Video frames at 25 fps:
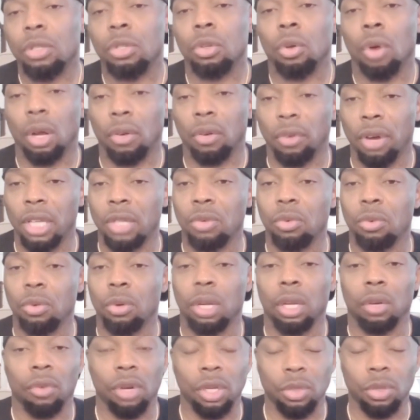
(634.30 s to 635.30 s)
So I
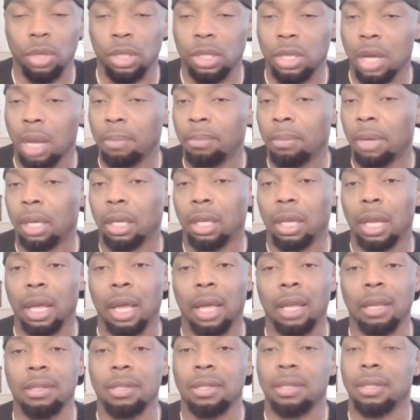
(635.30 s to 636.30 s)
graduated top of my
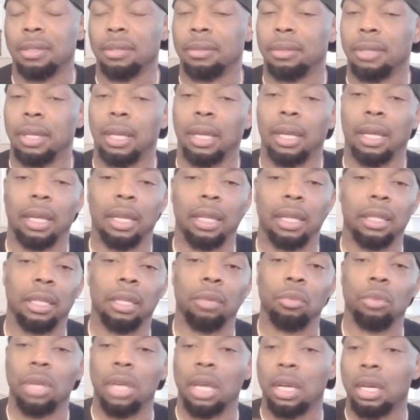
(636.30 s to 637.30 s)
class. And
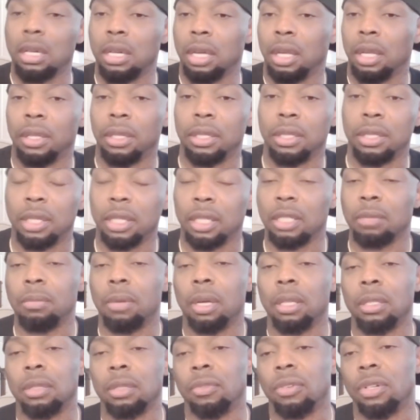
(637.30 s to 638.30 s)
then we had another 6
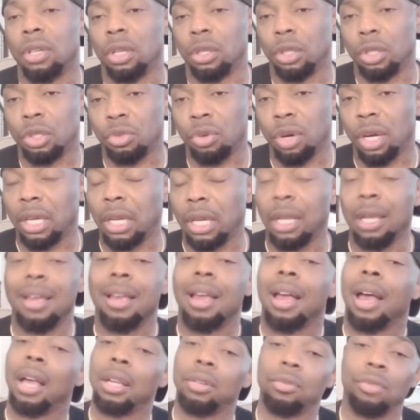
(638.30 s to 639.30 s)
months of another training.
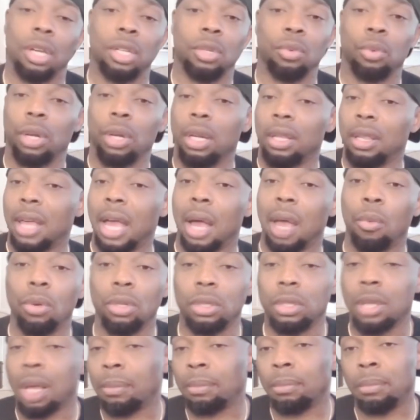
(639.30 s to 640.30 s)
I graduated that
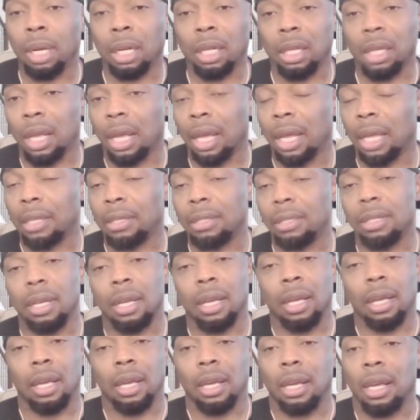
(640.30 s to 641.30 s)
one top of my
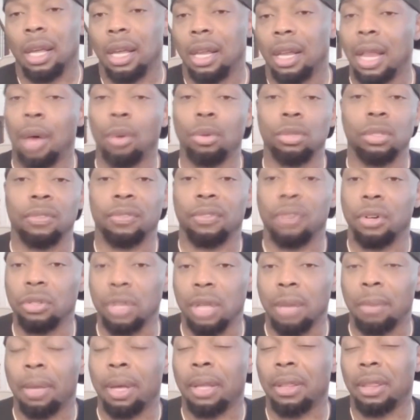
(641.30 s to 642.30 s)
class. And that was the
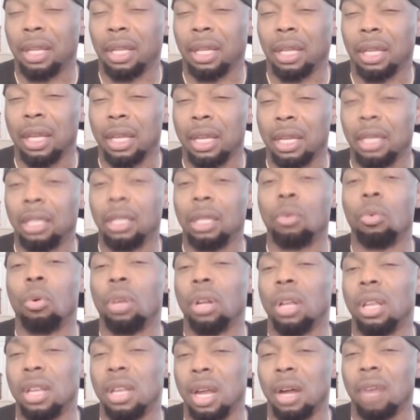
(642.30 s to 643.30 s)
first time I think
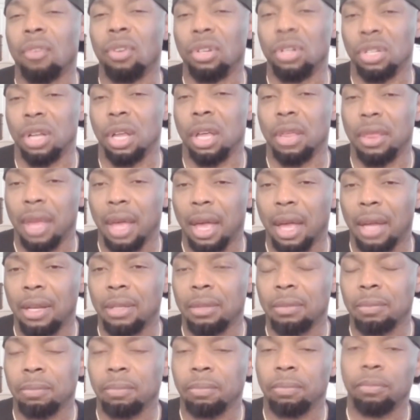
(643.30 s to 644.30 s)
anyone had ever done
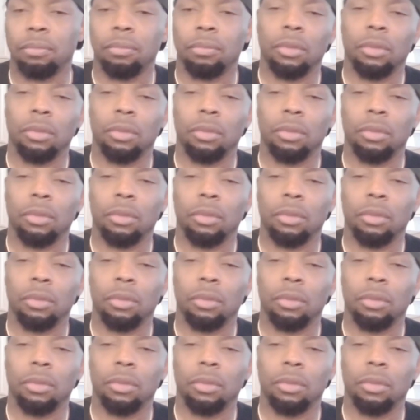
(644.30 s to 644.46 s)
that.